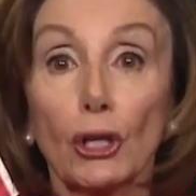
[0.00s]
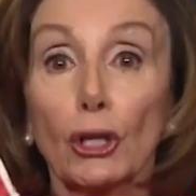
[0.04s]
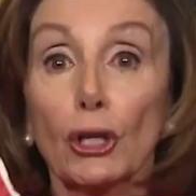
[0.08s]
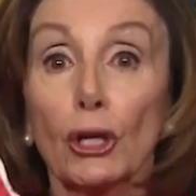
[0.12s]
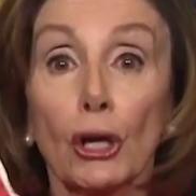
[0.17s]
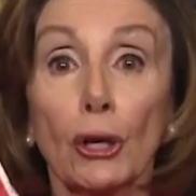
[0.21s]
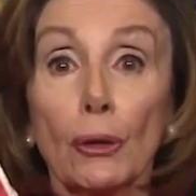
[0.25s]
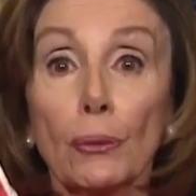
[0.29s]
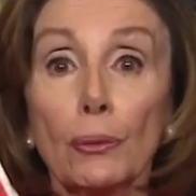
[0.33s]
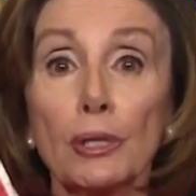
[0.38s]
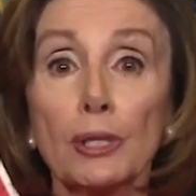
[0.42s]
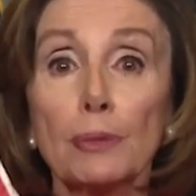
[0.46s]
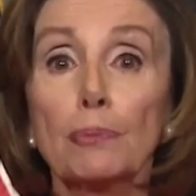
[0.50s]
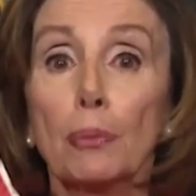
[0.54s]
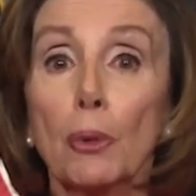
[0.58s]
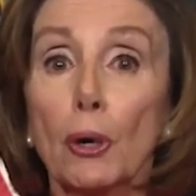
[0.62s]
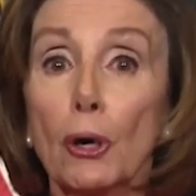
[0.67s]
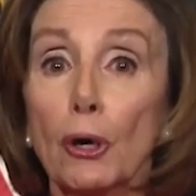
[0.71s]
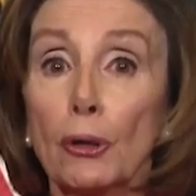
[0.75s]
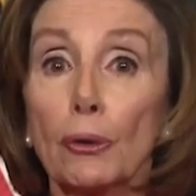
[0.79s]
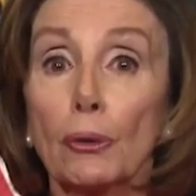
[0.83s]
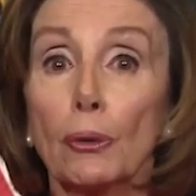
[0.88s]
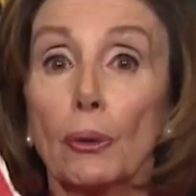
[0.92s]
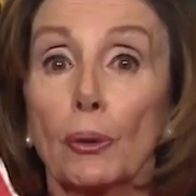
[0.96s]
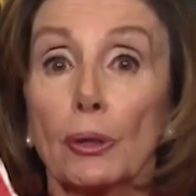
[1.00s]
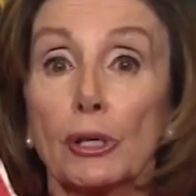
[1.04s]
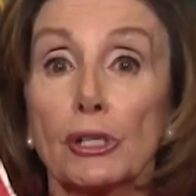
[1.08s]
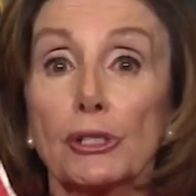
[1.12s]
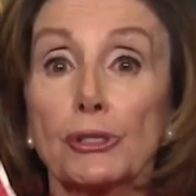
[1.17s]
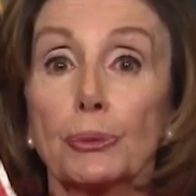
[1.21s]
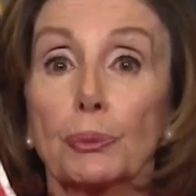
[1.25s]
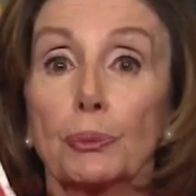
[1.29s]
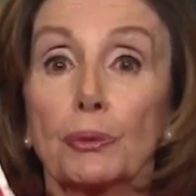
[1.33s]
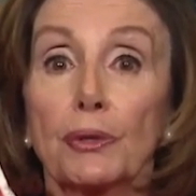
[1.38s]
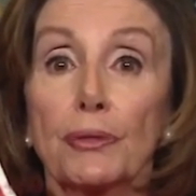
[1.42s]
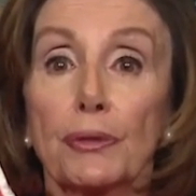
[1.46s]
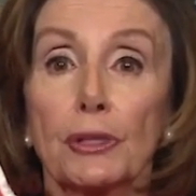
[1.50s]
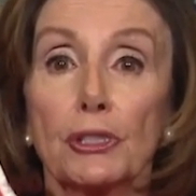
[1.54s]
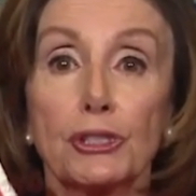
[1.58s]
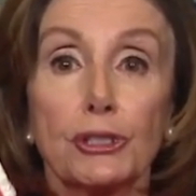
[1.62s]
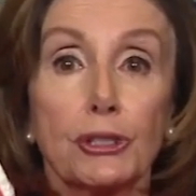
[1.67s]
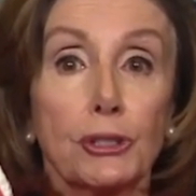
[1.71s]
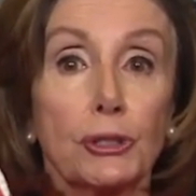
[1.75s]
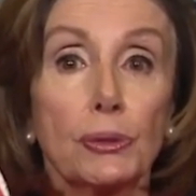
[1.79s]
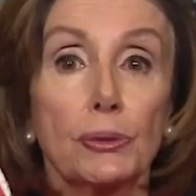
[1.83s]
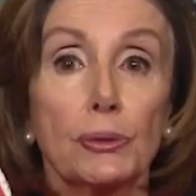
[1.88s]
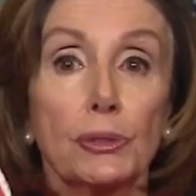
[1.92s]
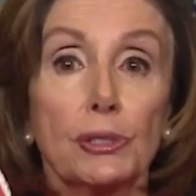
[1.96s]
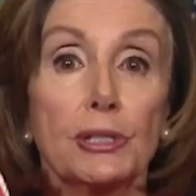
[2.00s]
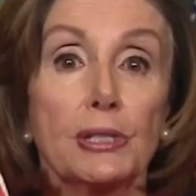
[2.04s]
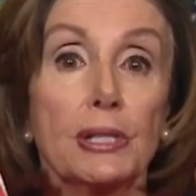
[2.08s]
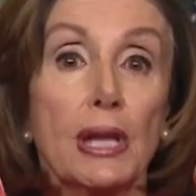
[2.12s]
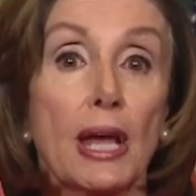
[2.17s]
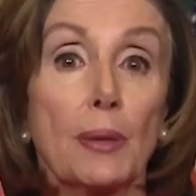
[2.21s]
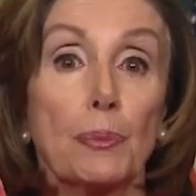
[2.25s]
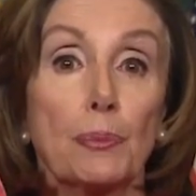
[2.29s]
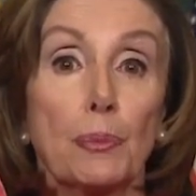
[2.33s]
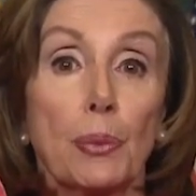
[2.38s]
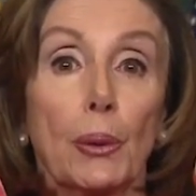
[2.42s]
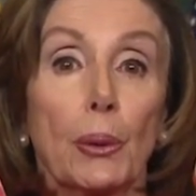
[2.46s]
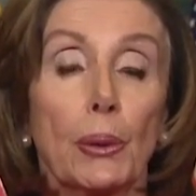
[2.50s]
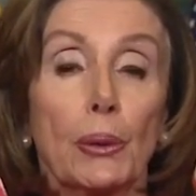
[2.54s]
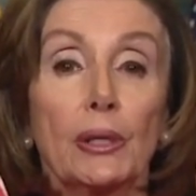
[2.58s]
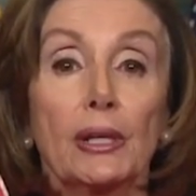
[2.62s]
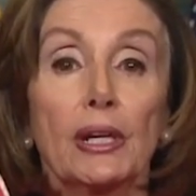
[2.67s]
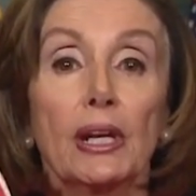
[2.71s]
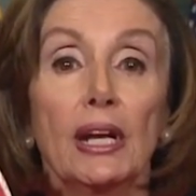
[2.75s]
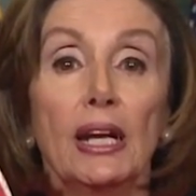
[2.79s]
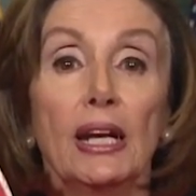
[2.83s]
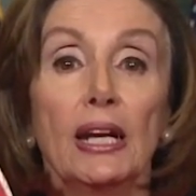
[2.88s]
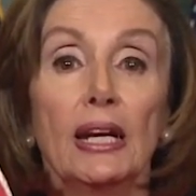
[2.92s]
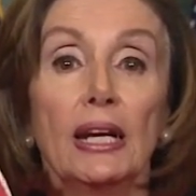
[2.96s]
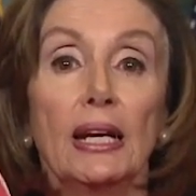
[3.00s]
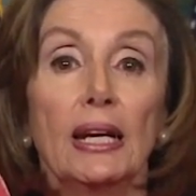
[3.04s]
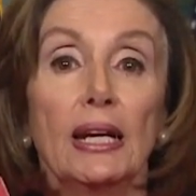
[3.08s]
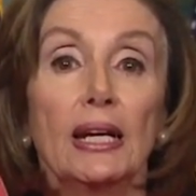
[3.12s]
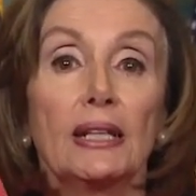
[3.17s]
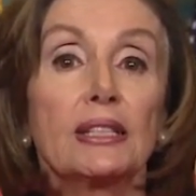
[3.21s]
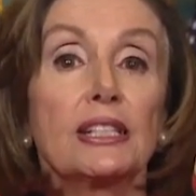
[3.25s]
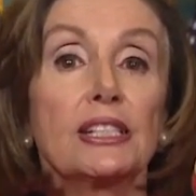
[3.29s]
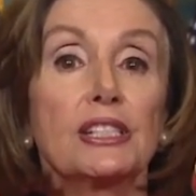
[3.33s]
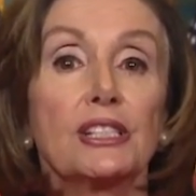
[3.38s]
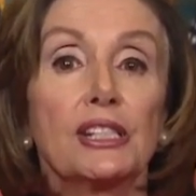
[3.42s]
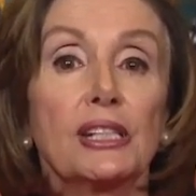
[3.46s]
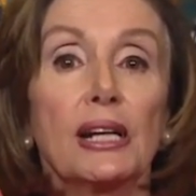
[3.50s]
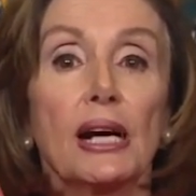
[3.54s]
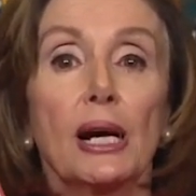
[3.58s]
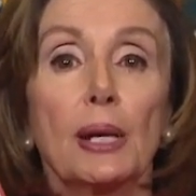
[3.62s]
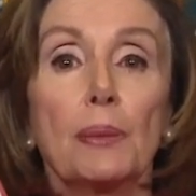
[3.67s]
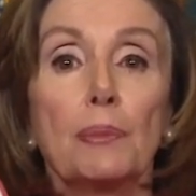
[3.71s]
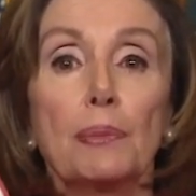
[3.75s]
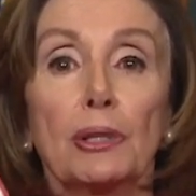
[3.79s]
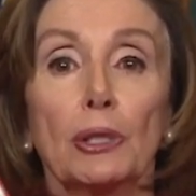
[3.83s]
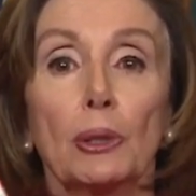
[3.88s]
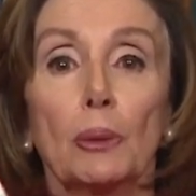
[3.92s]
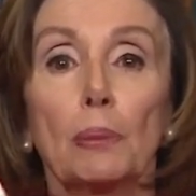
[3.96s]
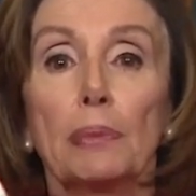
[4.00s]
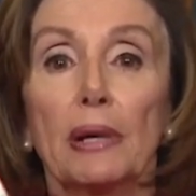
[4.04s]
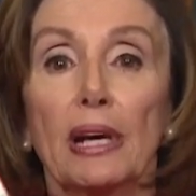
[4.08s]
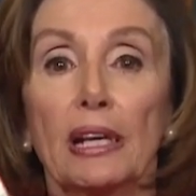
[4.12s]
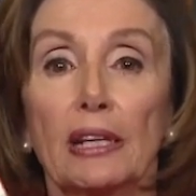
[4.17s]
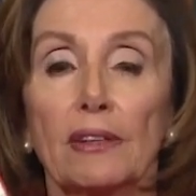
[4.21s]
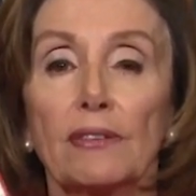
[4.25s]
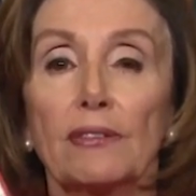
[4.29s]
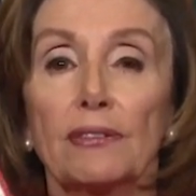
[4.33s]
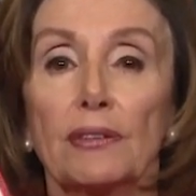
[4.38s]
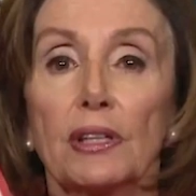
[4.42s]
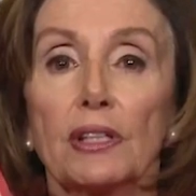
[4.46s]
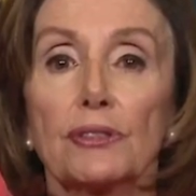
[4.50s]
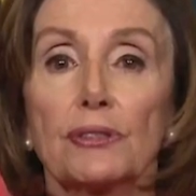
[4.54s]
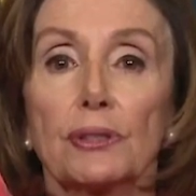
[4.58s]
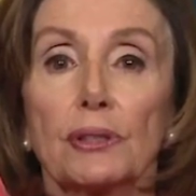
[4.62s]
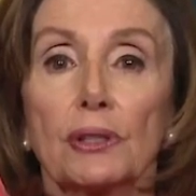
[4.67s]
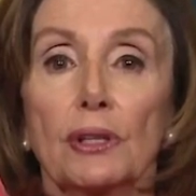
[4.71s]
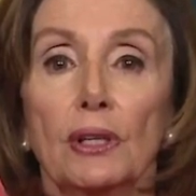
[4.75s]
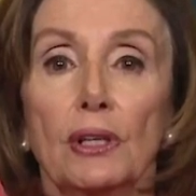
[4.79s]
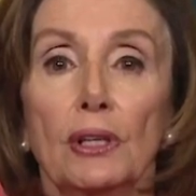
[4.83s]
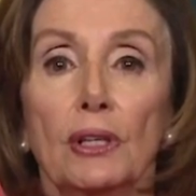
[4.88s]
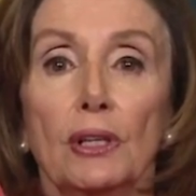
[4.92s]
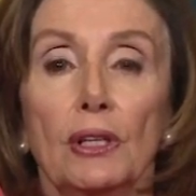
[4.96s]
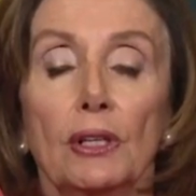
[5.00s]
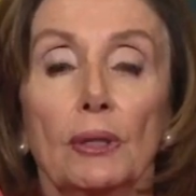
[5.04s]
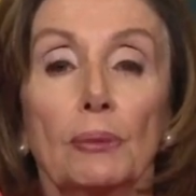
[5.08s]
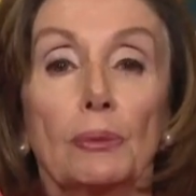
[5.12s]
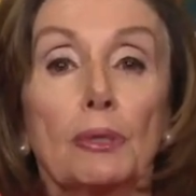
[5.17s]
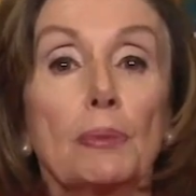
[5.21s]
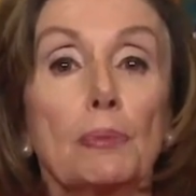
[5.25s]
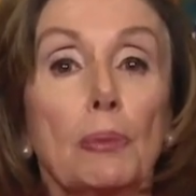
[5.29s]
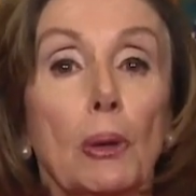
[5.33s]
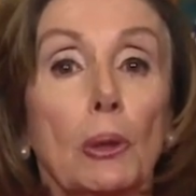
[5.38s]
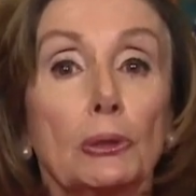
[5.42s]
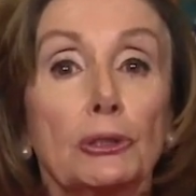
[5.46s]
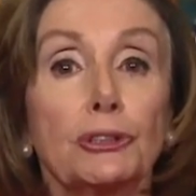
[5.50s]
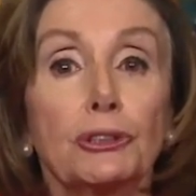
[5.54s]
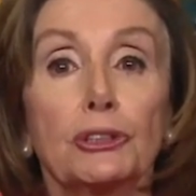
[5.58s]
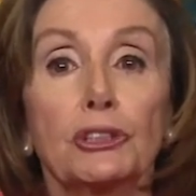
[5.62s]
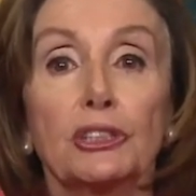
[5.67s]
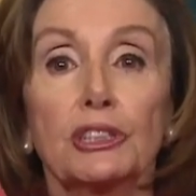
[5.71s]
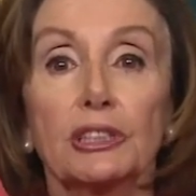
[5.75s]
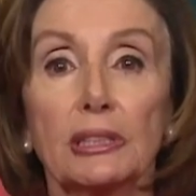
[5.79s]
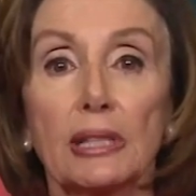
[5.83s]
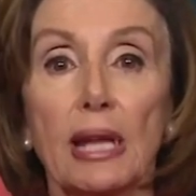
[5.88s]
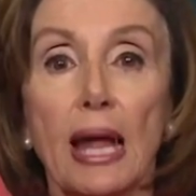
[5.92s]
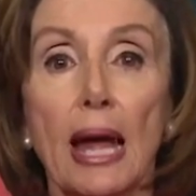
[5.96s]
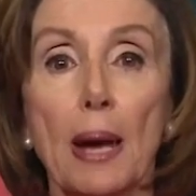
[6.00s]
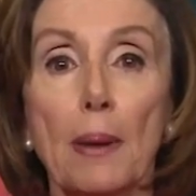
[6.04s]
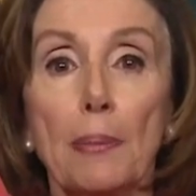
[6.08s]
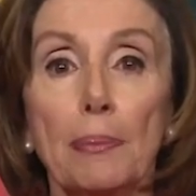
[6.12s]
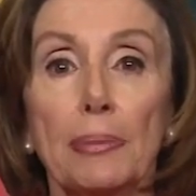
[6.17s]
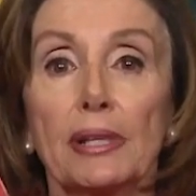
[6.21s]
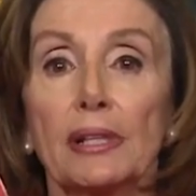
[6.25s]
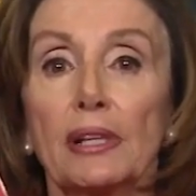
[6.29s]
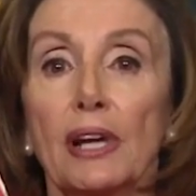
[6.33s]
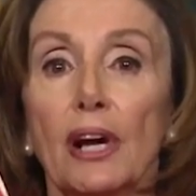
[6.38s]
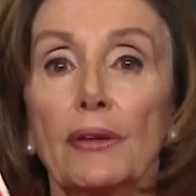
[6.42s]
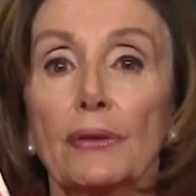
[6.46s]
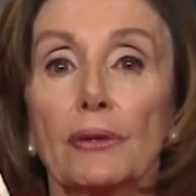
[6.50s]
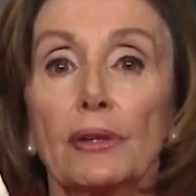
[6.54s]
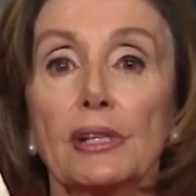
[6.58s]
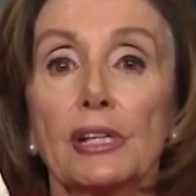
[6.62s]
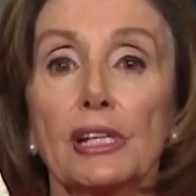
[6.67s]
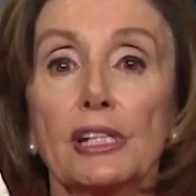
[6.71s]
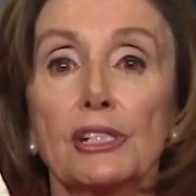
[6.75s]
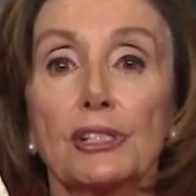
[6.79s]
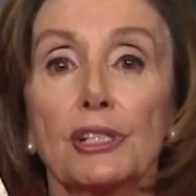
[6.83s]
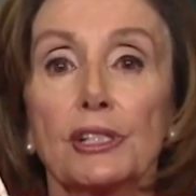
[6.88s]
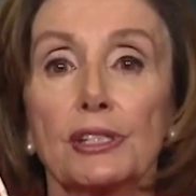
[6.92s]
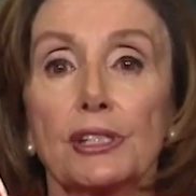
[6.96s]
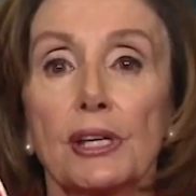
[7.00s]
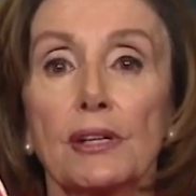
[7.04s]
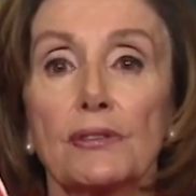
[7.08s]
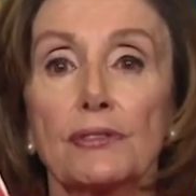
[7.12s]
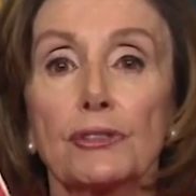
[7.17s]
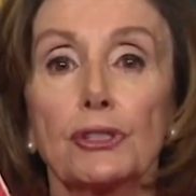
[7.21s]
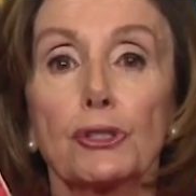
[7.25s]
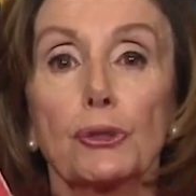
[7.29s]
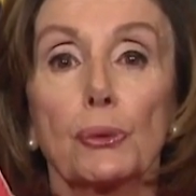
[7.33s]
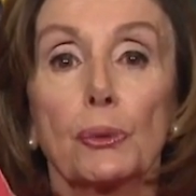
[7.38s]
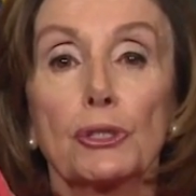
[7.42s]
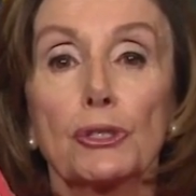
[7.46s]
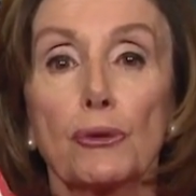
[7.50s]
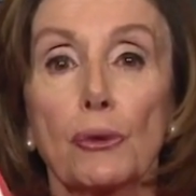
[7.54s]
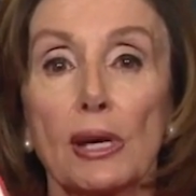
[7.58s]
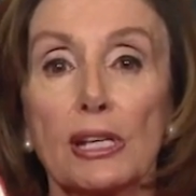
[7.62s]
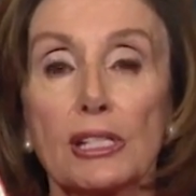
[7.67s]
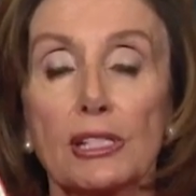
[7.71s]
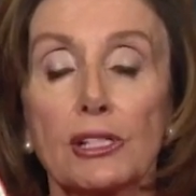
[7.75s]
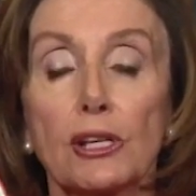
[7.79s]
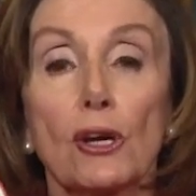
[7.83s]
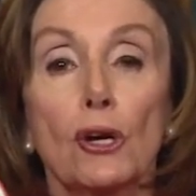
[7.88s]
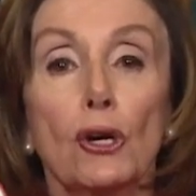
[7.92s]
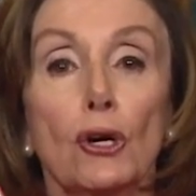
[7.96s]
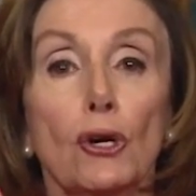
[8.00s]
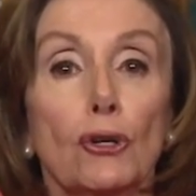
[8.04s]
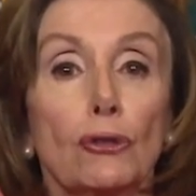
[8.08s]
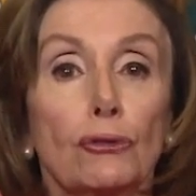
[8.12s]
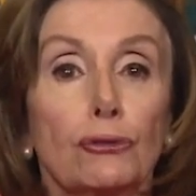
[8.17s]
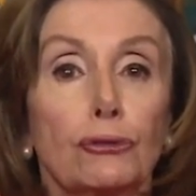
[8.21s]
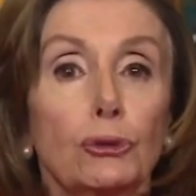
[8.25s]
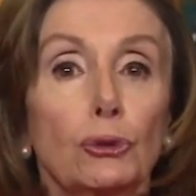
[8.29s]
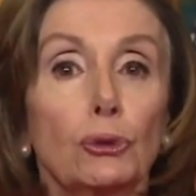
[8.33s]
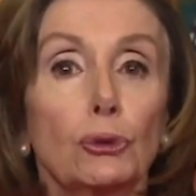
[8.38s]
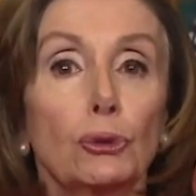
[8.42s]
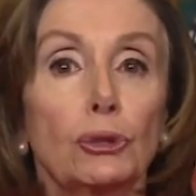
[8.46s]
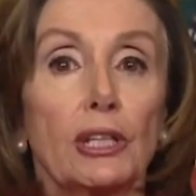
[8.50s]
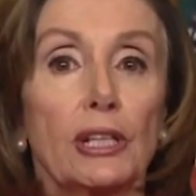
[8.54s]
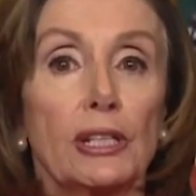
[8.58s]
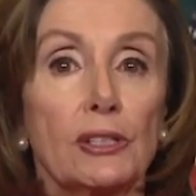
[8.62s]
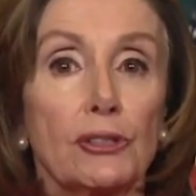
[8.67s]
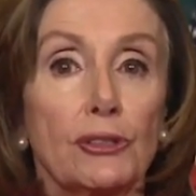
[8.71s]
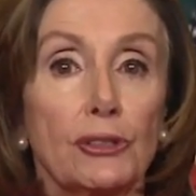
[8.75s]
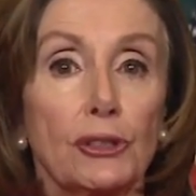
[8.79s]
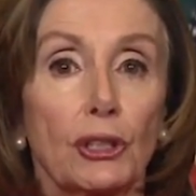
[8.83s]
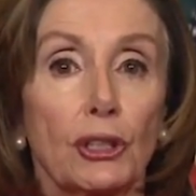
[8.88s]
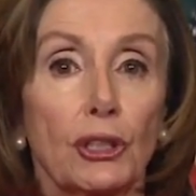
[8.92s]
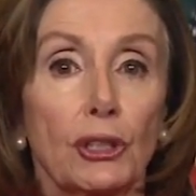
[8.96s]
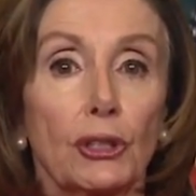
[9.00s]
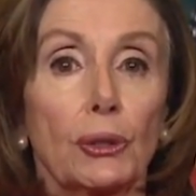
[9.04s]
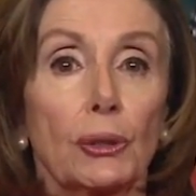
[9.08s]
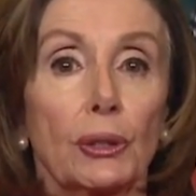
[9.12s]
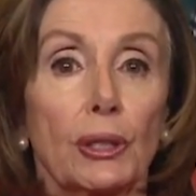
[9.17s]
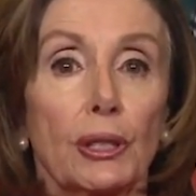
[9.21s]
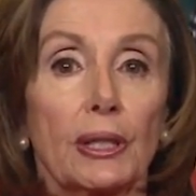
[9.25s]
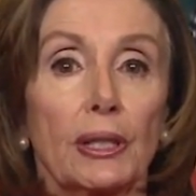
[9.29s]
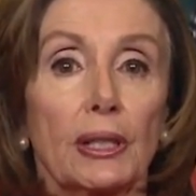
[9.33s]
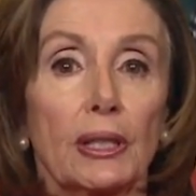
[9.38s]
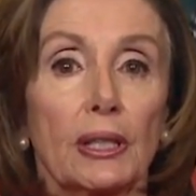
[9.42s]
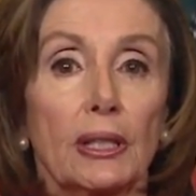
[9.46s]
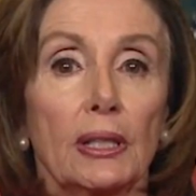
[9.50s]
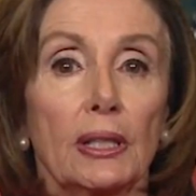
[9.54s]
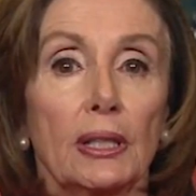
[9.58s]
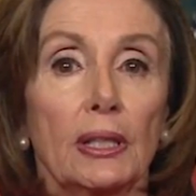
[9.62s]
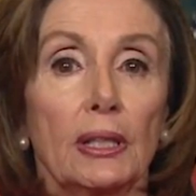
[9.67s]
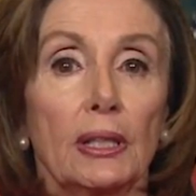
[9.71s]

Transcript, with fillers: current borrowers with their student debt burden and the GI Bill benefits. We bolster SNAP and other initiatives to address food insecurity.